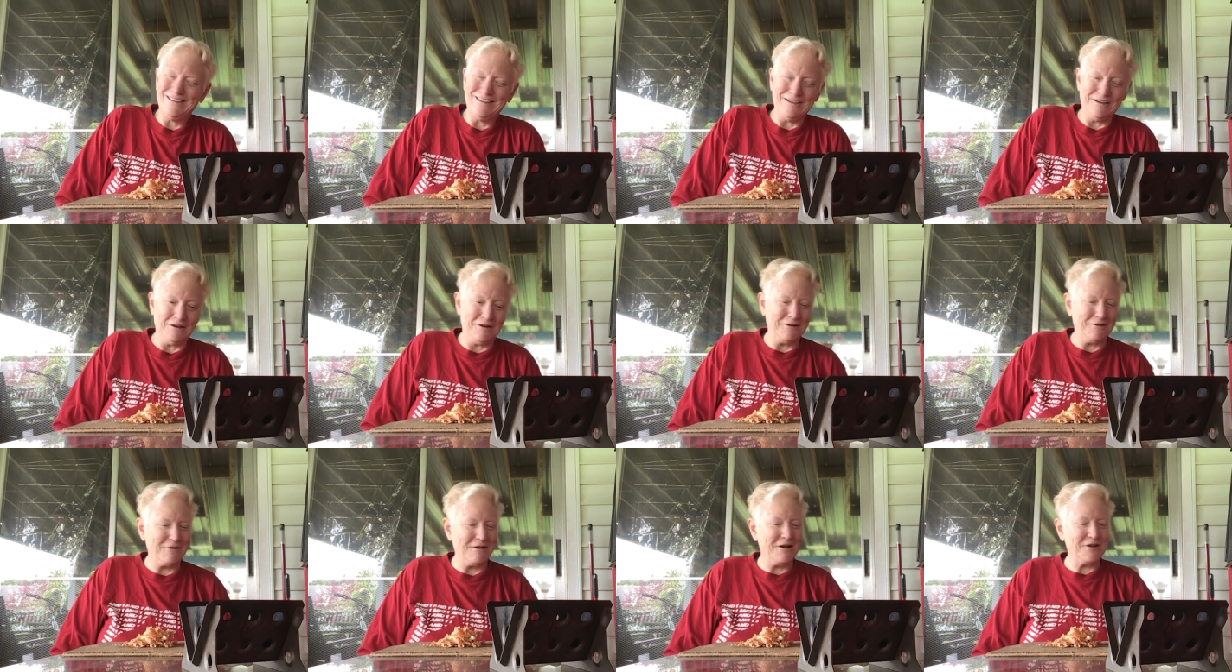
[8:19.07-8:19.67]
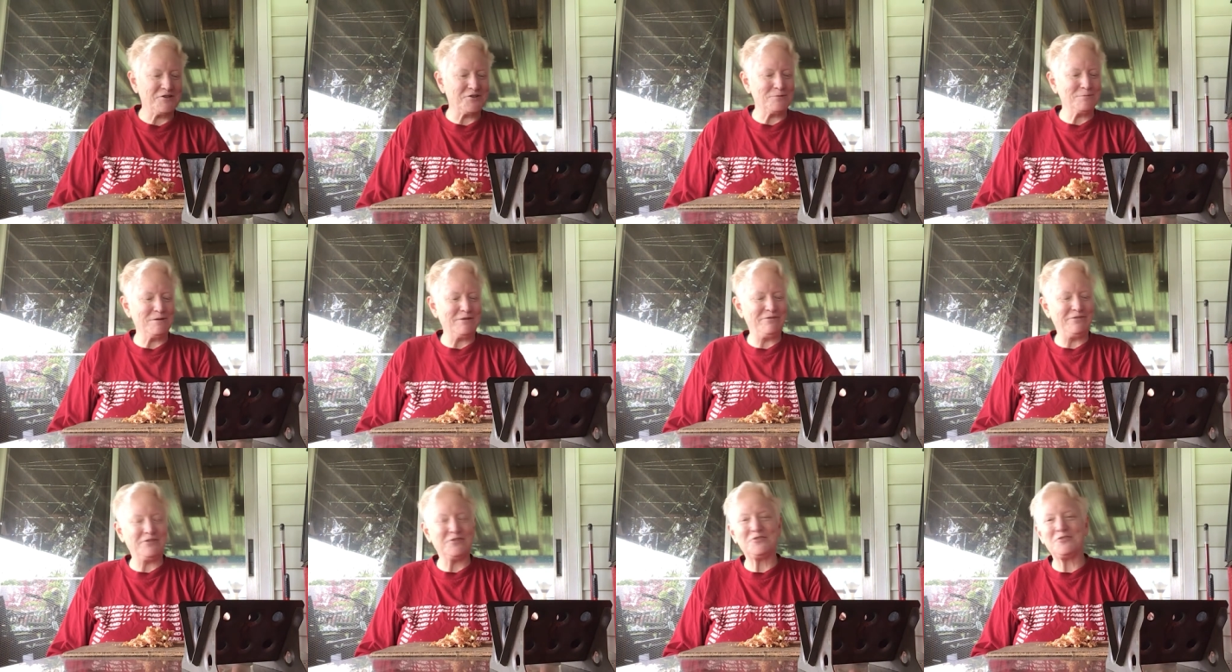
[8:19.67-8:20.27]
Y'all are awesome.
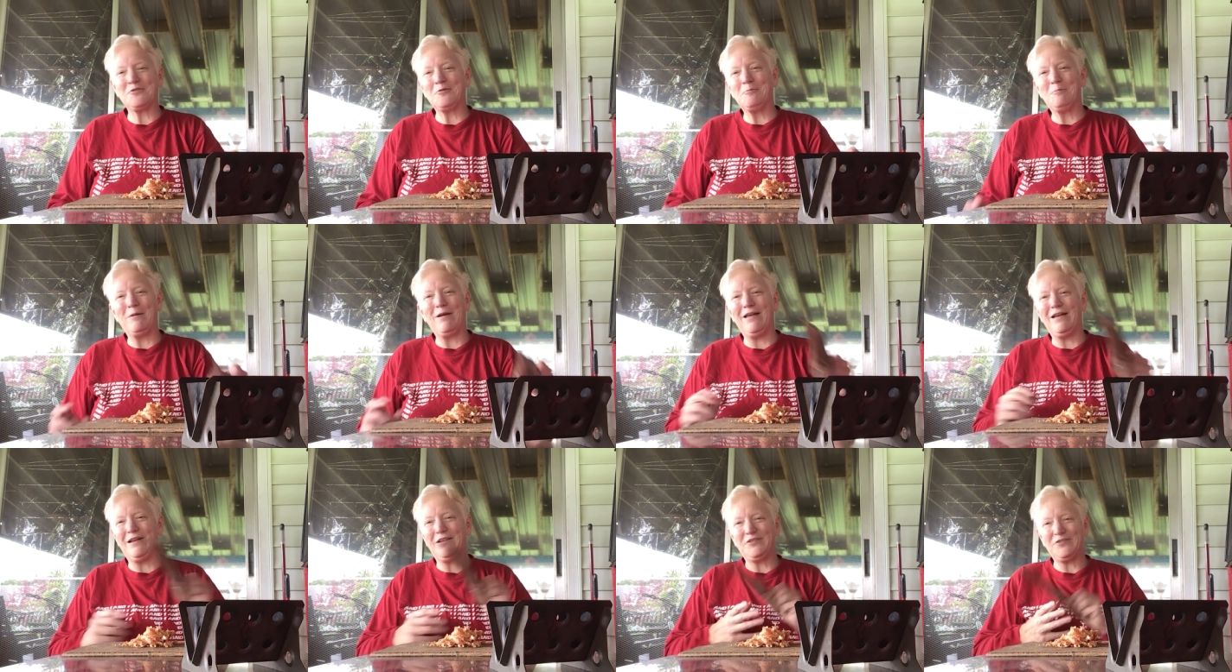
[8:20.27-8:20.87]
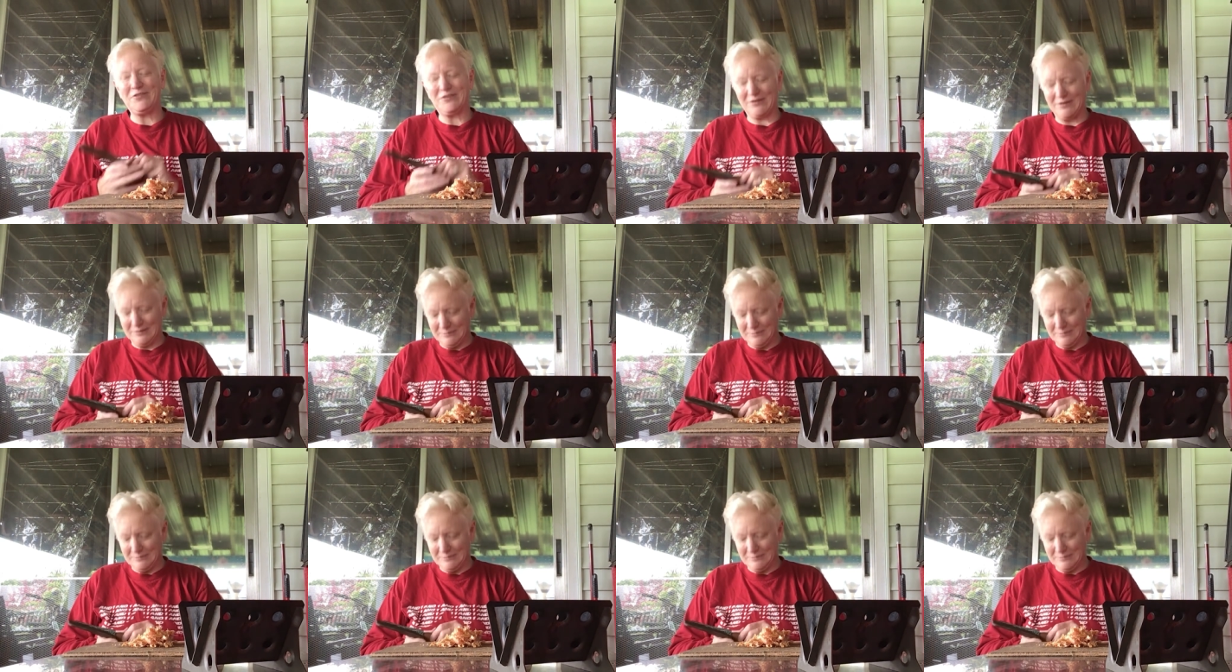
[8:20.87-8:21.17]
I feel so blessed.